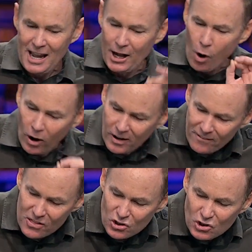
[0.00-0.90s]
In
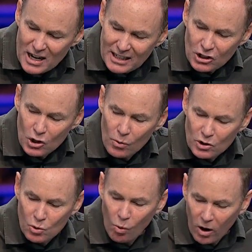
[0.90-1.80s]
order for the seed to
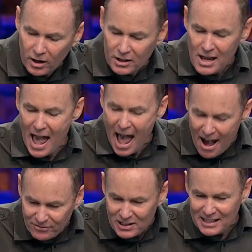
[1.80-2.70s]
do its work, you
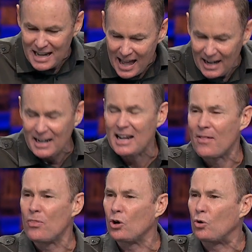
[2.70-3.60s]
have to get it
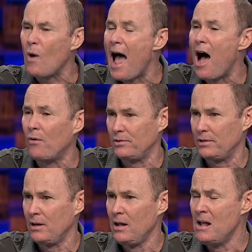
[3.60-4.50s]
in the ground.
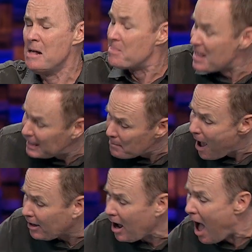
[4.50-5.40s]
Think
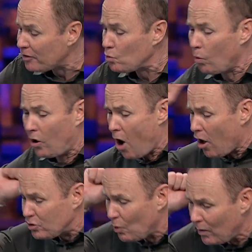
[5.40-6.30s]
about God's word,
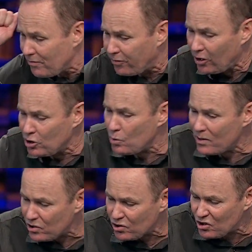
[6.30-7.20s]
also referred
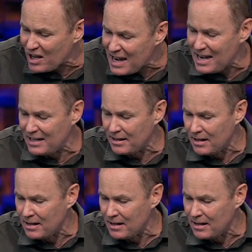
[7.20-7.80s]
to as a seed.